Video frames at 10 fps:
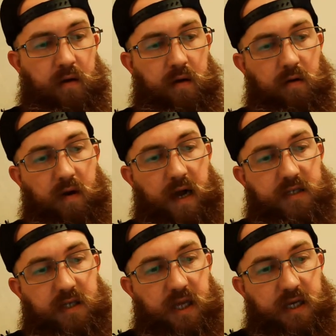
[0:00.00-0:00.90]

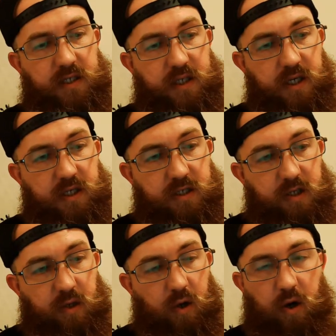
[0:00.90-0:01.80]
Congratulations,
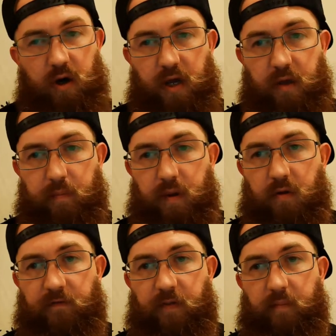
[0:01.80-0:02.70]
Lori,
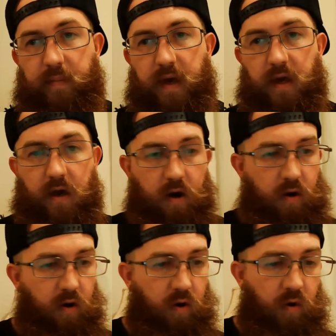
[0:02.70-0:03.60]
Blue
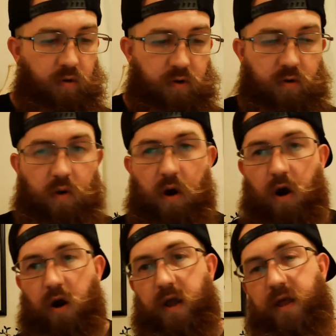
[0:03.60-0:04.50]
Flamingo. You
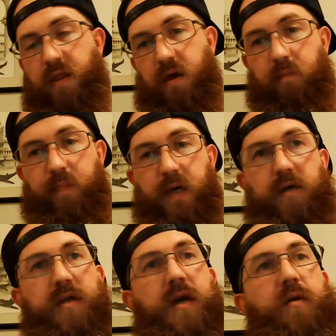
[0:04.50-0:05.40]
are in the
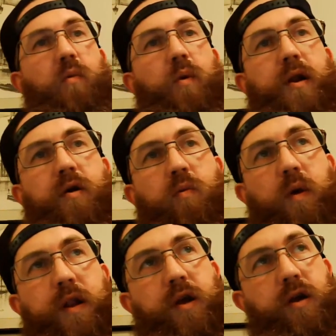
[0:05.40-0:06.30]
building. Winner,
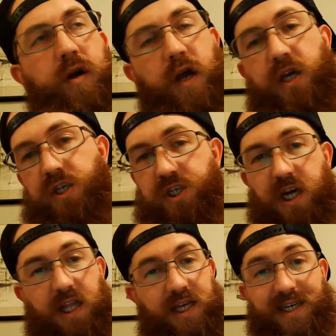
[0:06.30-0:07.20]
winner,
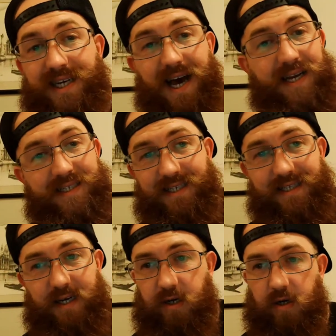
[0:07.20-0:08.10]
Shell and Dot
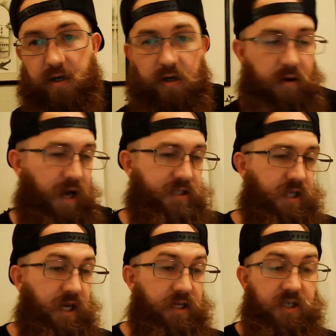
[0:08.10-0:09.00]
dinner.
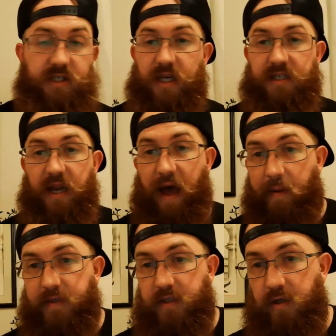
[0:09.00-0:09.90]
Congratulations. That's an
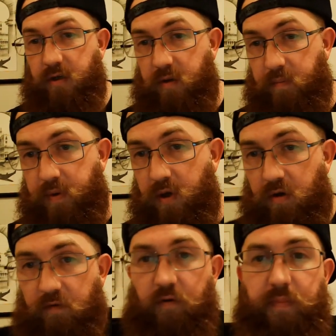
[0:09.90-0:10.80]
absolutely
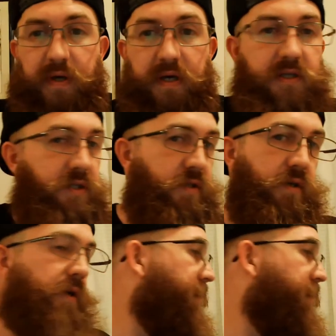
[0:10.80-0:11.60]
beautiful piece.